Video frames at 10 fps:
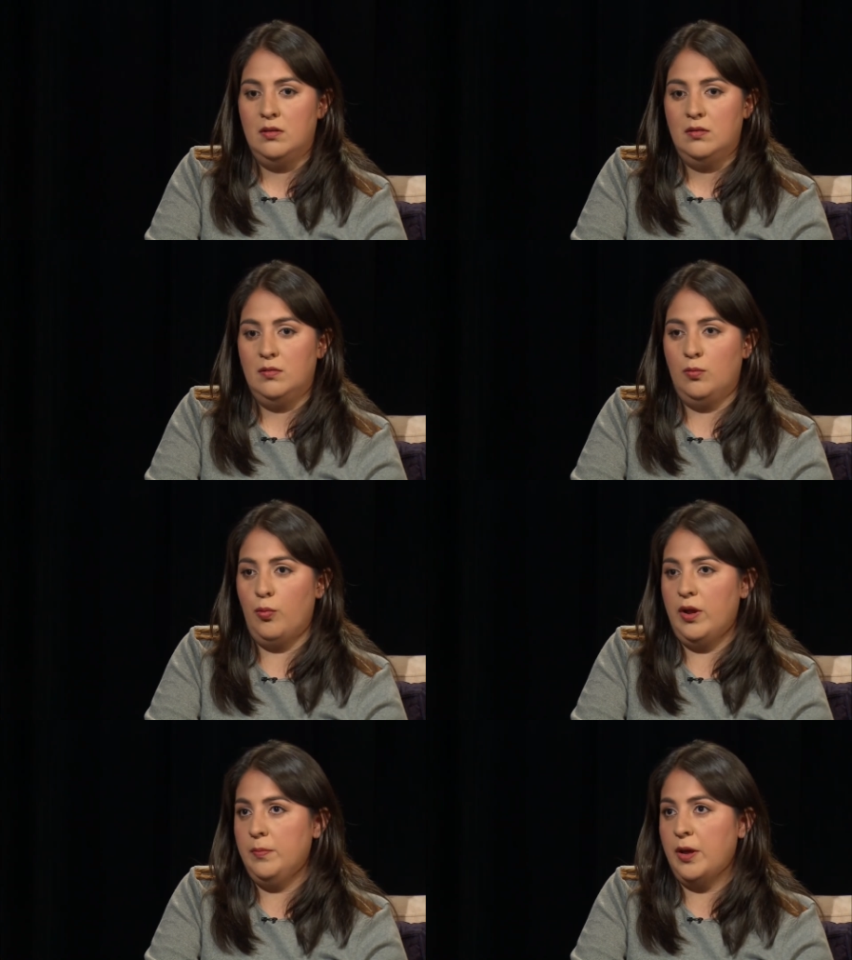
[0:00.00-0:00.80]

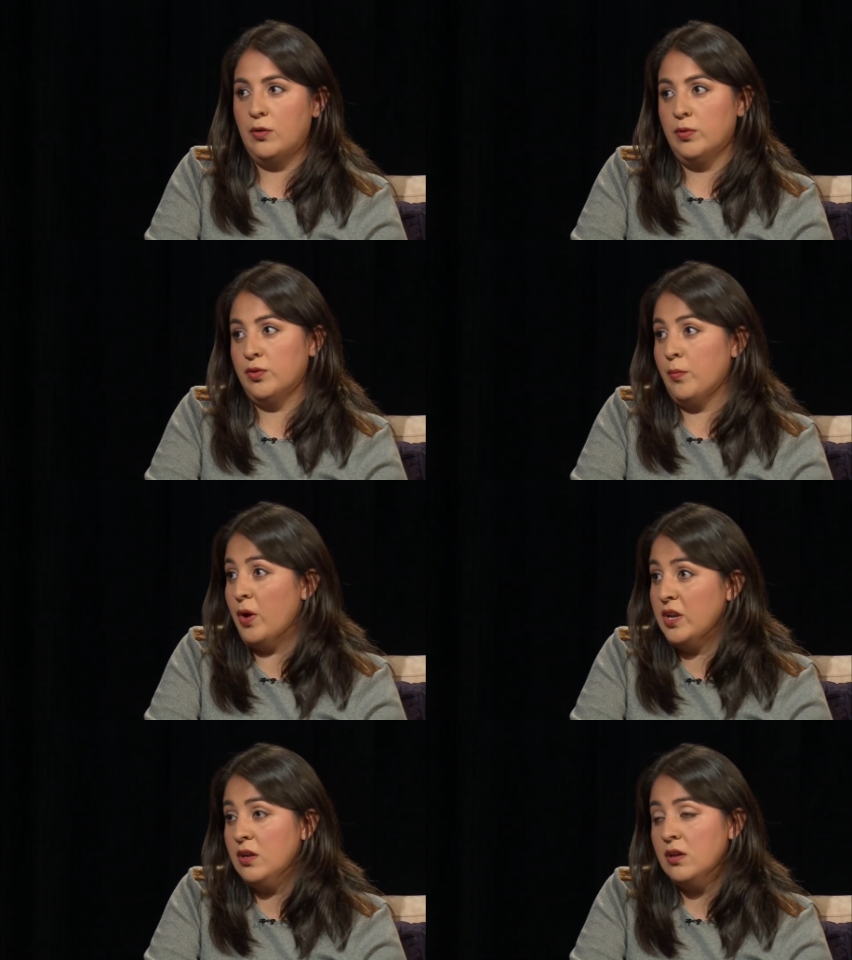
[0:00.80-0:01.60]
way better with their
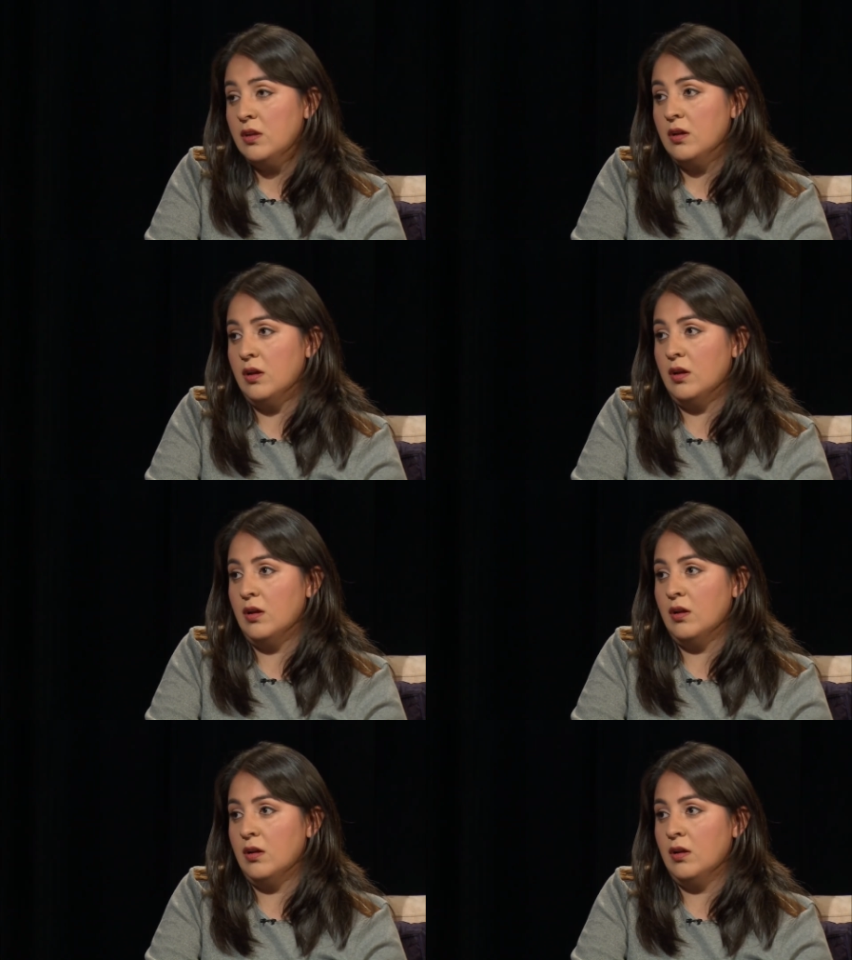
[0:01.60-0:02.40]
money
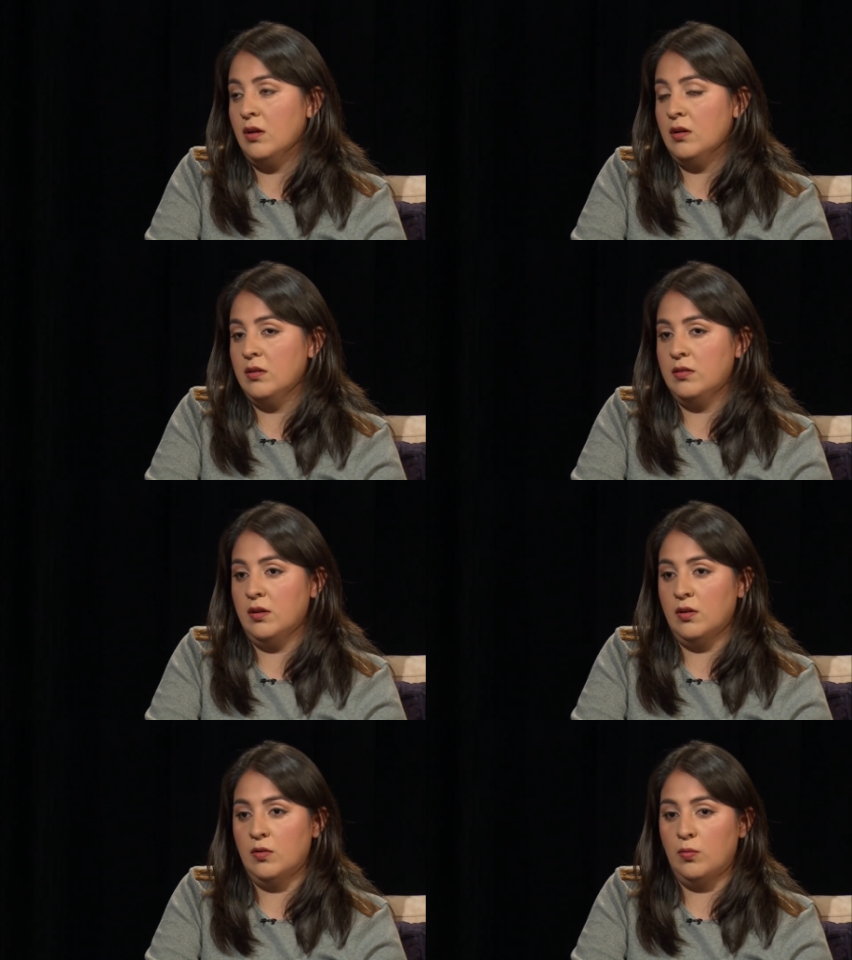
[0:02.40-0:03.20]
uh,
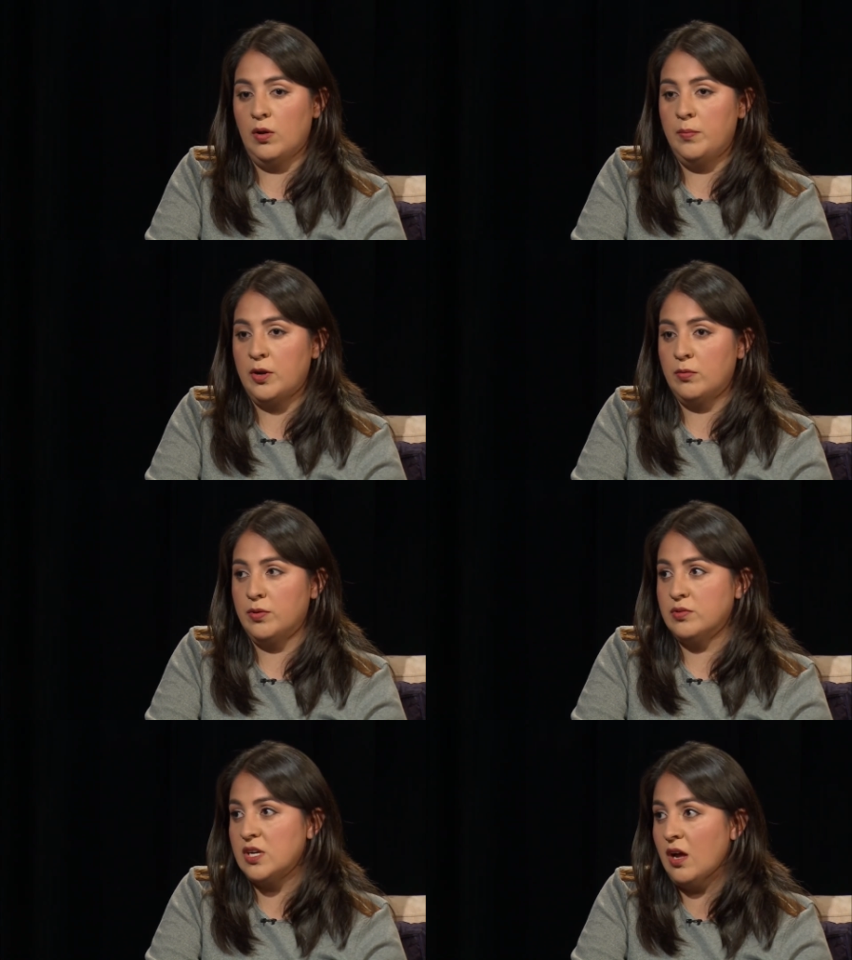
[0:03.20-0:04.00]
they're way better with
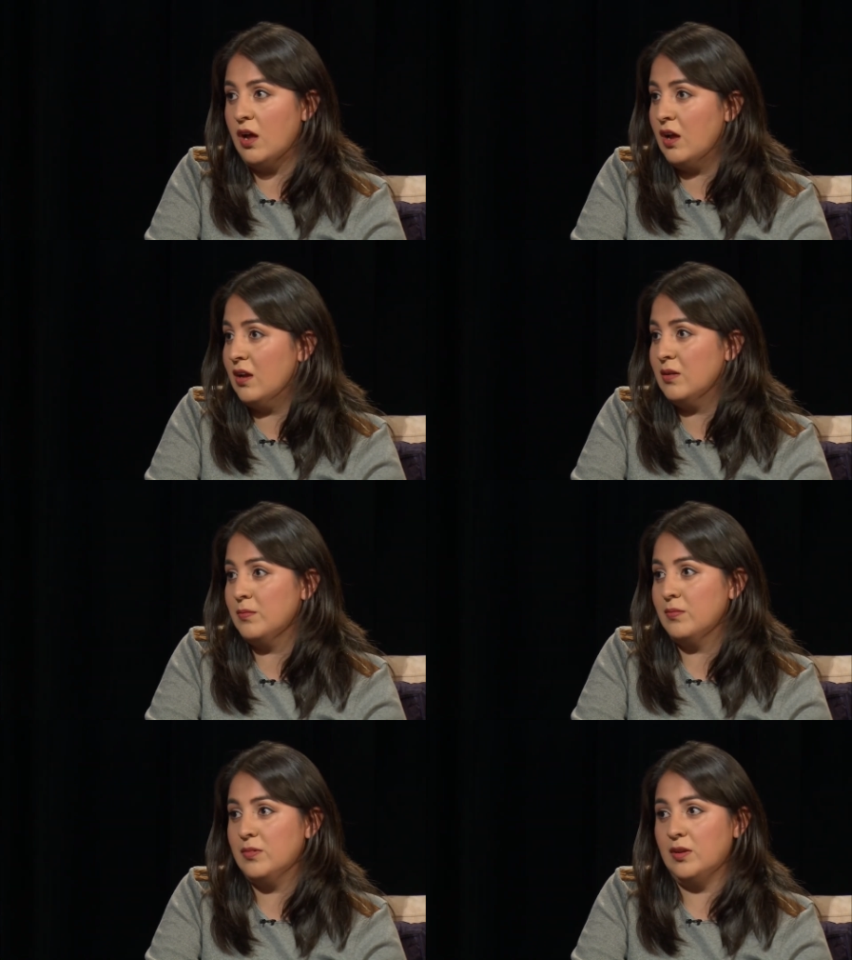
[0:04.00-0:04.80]
their
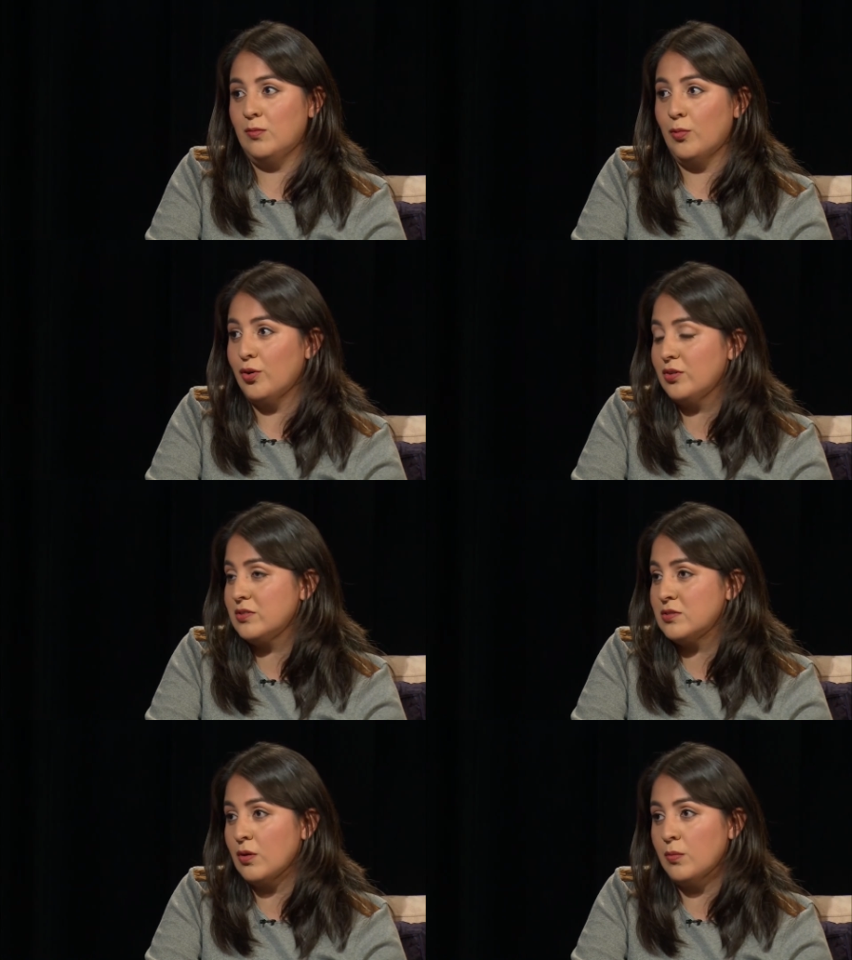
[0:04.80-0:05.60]
time. They work
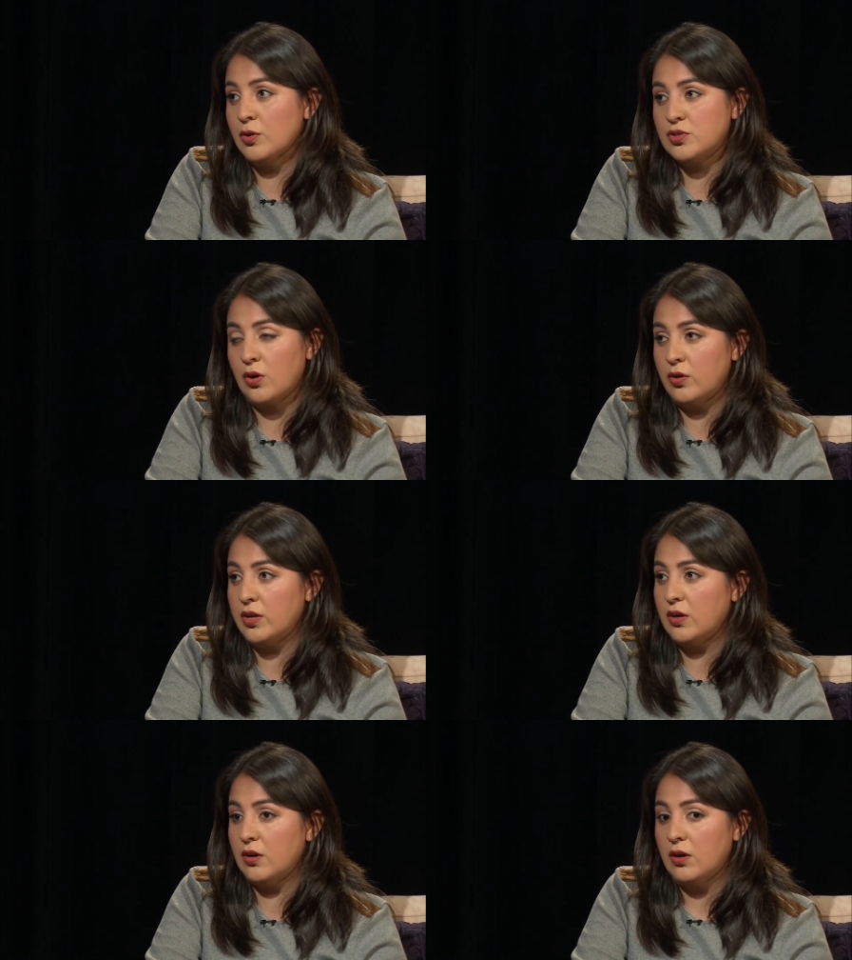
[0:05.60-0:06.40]
so much
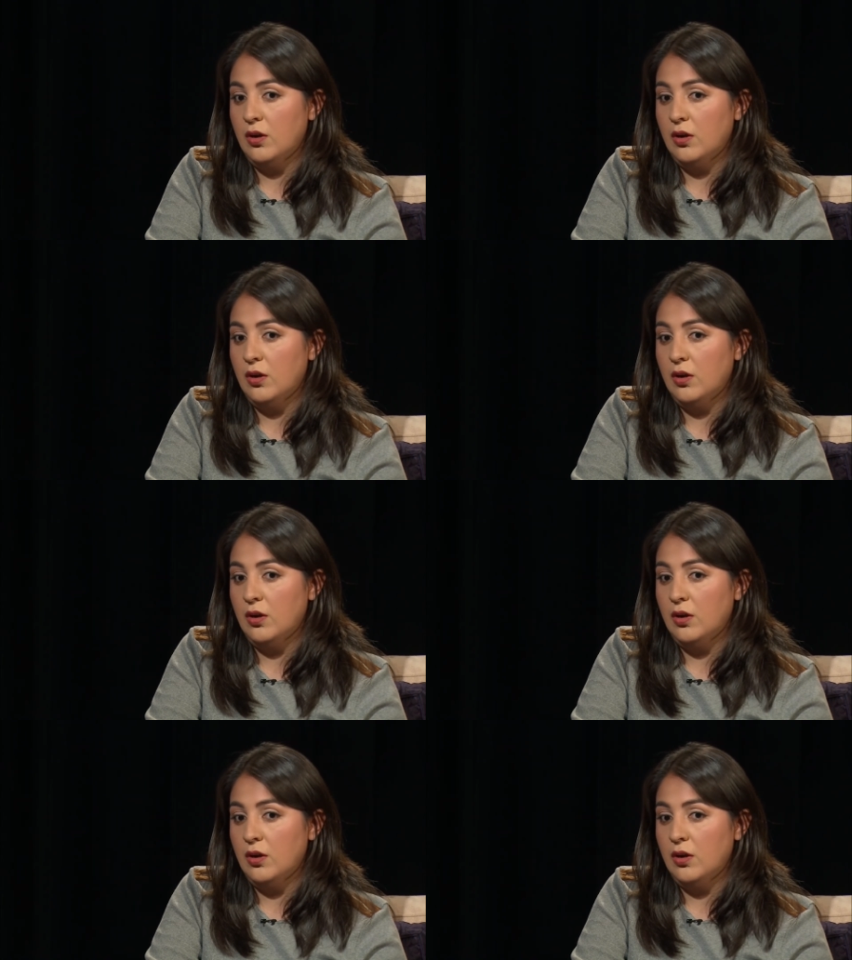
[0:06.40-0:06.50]
harder.